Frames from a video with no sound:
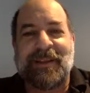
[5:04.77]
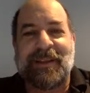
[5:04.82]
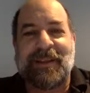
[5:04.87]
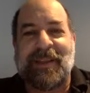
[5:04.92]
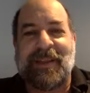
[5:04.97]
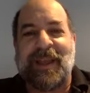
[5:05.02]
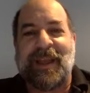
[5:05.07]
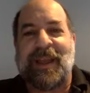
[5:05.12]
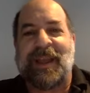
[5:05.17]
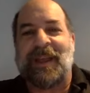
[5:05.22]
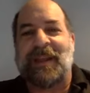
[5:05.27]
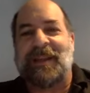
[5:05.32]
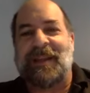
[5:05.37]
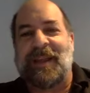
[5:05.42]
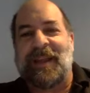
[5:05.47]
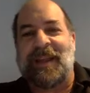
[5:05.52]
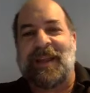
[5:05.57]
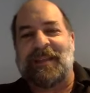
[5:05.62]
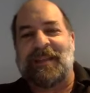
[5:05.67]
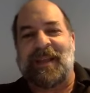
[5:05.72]

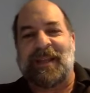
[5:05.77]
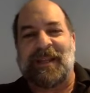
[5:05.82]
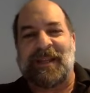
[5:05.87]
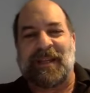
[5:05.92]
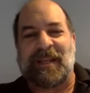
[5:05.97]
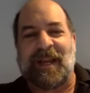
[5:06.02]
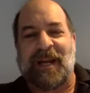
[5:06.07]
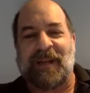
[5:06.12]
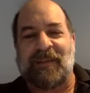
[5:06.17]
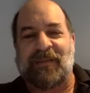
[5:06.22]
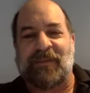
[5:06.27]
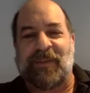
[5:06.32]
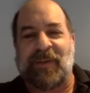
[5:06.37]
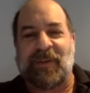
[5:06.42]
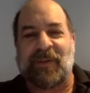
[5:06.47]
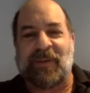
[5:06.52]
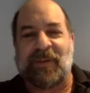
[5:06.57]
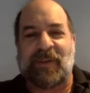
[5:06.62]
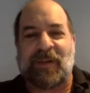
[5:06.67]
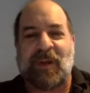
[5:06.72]
and then it kind of
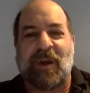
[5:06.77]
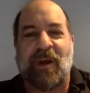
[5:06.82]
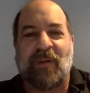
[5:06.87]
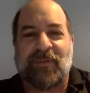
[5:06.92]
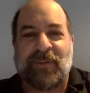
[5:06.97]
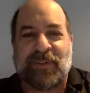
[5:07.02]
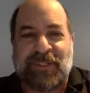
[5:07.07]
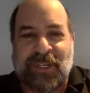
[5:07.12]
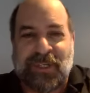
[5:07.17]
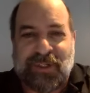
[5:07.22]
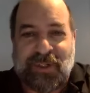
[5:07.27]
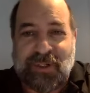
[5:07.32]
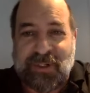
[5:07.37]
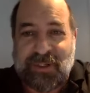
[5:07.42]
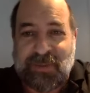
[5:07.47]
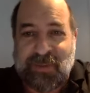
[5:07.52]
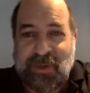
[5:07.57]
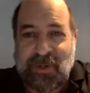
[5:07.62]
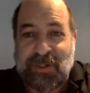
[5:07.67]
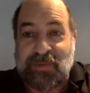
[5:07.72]
the conversational
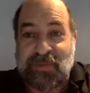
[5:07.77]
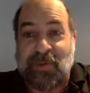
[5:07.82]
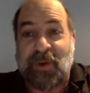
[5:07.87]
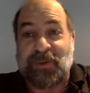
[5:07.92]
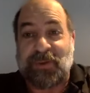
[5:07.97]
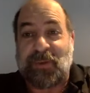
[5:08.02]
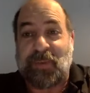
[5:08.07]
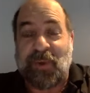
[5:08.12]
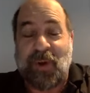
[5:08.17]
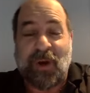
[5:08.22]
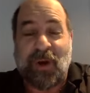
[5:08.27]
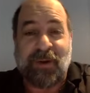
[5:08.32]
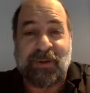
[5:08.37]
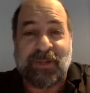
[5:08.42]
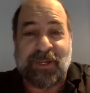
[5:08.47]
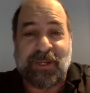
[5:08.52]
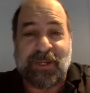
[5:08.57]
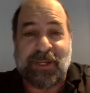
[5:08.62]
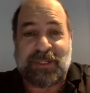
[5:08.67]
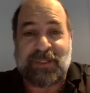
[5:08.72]
experience falls apart and
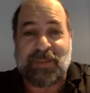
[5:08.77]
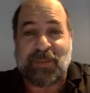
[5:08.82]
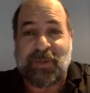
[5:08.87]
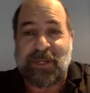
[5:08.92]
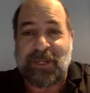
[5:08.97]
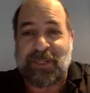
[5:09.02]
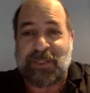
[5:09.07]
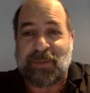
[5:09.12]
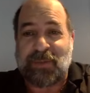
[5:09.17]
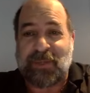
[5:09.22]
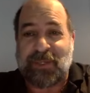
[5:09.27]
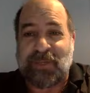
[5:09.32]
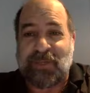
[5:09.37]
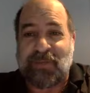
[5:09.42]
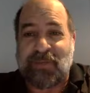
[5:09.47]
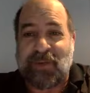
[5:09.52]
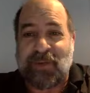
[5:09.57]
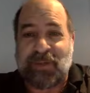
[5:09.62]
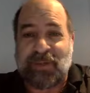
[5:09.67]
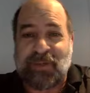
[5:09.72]
the customer gets really
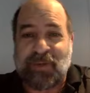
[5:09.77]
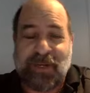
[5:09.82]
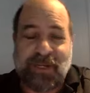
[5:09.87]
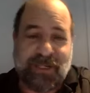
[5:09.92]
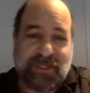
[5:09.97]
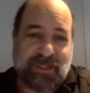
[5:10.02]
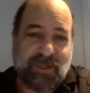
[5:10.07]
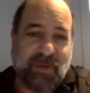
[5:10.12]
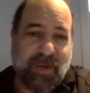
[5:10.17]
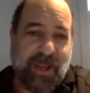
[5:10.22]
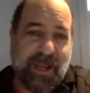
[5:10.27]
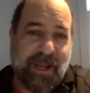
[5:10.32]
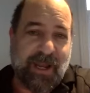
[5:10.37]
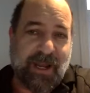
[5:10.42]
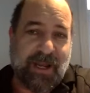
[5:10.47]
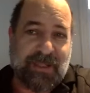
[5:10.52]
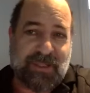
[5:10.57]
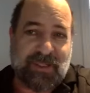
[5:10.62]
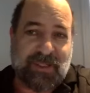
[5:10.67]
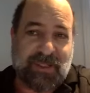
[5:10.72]
frustrated. So
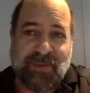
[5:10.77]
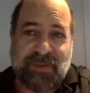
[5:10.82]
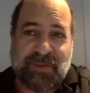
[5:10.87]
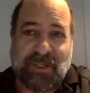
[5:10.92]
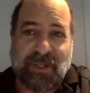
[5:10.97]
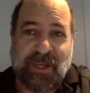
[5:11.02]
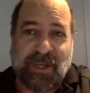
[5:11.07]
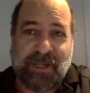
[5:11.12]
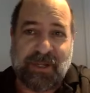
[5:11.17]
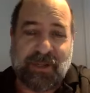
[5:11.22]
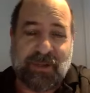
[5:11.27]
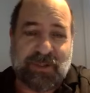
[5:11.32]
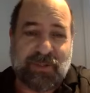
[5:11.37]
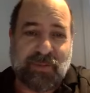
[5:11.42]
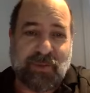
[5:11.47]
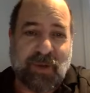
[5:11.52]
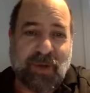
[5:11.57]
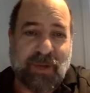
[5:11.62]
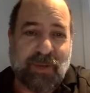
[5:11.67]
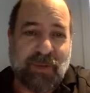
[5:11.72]
AI solves a lot of those
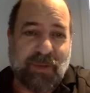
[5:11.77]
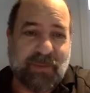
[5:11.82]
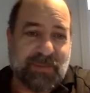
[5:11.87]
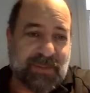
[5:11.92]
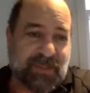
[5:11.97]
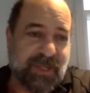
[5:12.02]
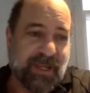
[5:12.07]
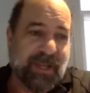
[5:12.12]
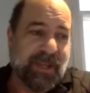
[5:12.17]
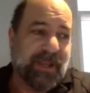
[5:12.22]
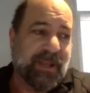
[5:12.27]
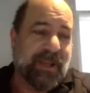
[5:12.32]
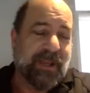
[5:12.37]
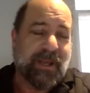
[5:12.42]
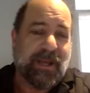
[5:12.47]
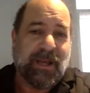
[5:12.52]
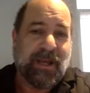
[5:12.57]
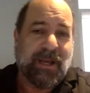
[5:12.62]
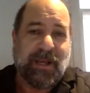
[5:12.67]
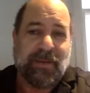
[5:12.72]
problems.
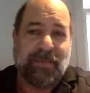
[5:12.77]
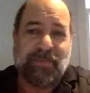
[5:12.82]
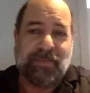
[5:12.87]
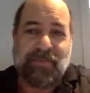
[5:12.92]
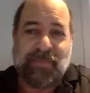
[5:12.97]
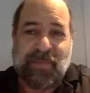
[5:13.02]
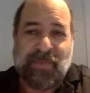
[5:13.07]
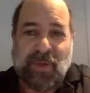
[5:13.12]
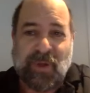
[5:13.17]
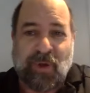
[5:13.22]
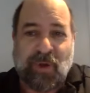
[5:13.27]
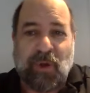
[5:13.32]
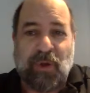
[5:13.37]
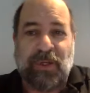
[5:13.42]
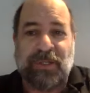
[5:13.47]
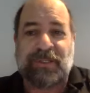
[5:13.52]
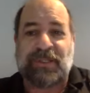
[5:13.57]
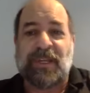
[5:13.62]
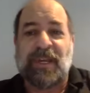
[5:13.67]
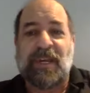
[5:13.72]
Your
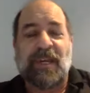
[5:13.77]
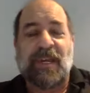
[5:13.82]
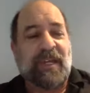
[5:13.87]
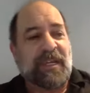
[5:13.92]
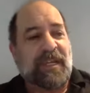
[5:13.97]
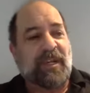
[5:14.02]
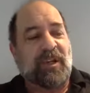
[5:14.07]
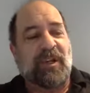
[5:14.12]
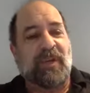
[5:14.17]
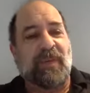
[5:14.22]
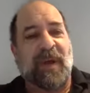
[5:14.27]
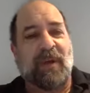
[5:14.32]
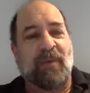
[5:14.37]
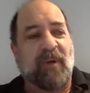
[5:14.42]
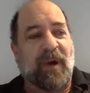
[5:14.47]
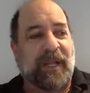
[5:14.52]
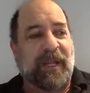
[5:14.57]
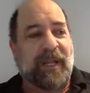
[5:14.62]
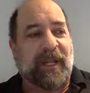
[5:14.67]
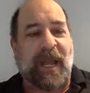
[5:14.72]
goal is, you might
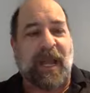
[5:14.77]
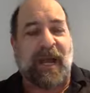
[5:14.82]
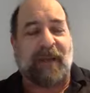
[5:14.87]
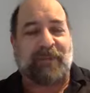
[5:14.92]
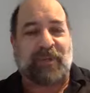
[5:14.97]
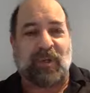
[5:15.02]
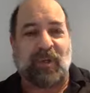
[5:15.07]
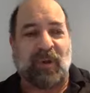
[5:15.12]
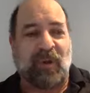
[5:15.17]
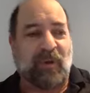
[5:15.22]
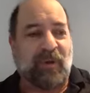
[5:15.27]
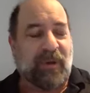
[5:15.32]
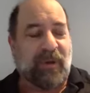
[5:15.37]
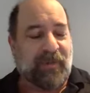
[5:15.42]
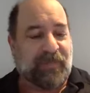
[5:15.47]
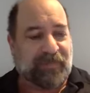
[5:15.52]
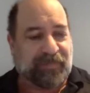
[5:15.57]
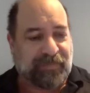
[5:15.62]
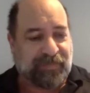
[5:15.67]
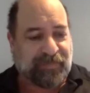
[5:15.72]
want to capture
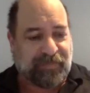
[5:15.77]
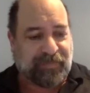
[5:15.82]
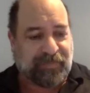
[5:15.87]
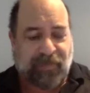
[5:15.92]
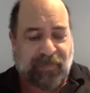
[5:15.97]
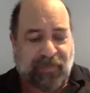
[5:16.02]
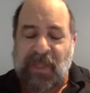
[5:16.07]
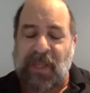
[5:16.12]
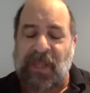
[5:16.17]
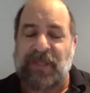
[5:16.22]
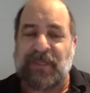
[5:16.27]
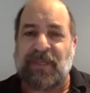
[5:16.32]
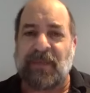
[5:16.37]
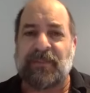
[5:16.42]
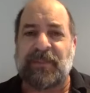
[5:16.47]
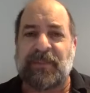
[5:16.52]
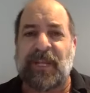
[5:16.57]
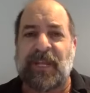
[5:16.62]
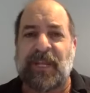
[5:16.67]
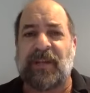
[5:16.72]

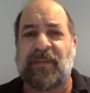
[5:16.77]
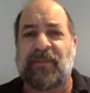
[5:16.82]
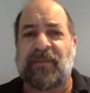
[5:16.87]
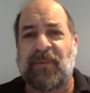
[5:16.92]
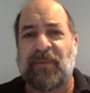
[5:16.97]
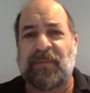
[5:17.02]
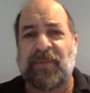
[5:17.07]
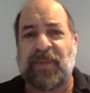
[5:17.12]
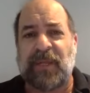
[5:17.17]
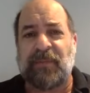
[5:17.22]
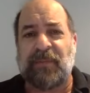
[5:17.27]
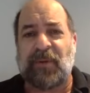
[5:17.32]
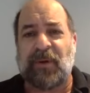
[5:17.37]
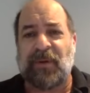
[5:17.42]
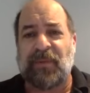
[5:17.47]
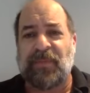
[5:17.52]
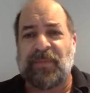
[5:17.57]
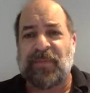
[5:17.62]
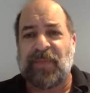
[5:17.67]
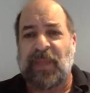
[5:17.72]
some data from
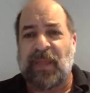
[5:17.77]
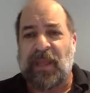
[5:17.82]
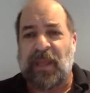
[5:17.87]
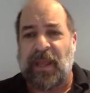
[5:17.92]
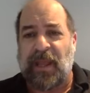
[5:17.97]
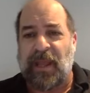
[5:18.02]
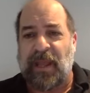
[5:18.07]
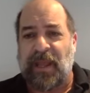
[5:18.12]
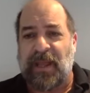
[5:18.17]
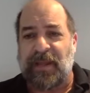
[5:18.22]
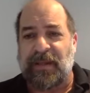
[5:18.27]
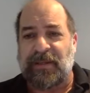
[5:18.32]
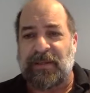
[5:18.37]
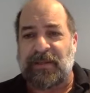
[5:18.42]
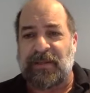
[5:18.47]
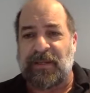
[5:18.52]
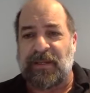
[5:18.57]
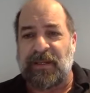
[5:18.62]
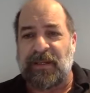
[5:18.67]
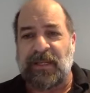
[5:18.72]
people,
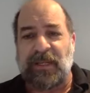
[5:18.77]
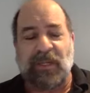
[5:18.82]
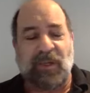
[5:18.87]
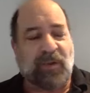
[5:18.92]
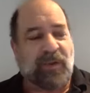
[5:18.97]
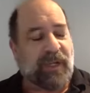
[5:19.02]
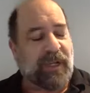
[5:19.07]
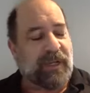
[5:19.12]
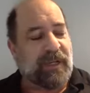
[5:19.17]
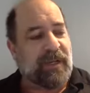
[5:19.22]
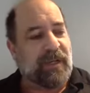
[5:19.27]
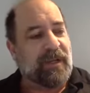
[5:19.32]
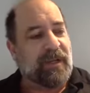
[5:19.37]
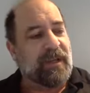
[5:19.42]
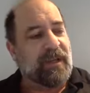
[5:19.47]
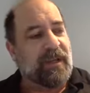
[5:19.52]
and you can,